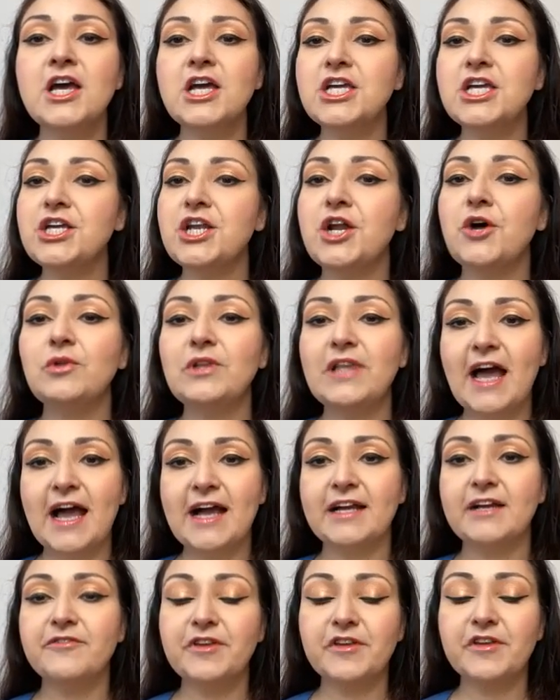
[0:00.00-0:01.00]
you know,
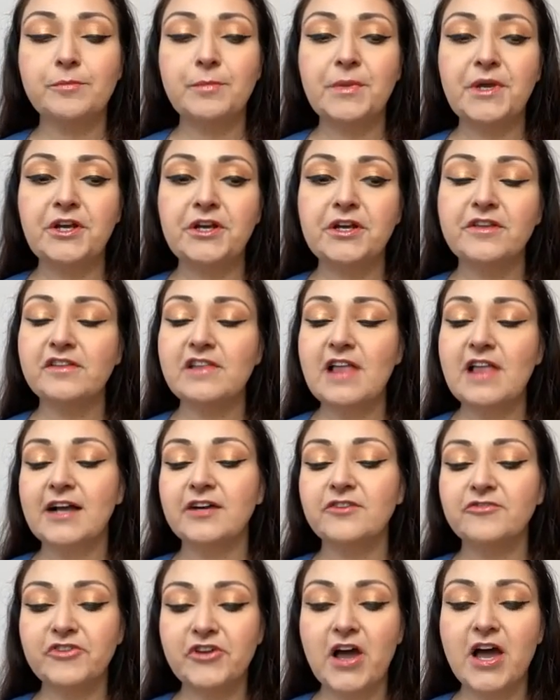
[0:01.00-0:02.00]
lack of experience, lack
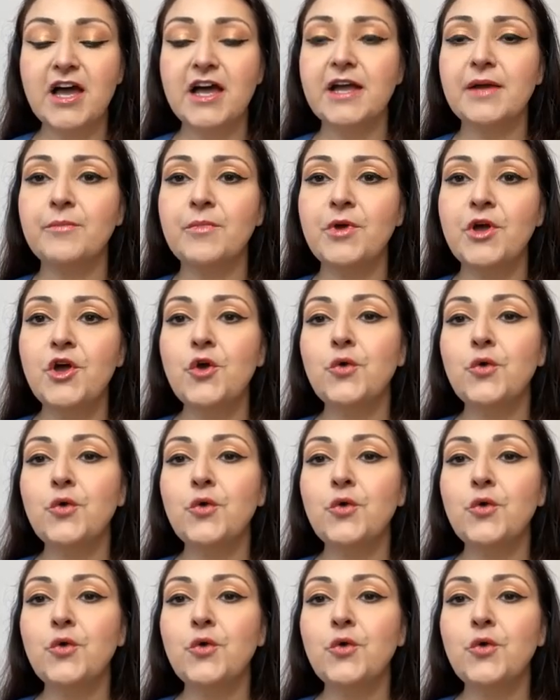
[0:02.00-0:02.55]
of time,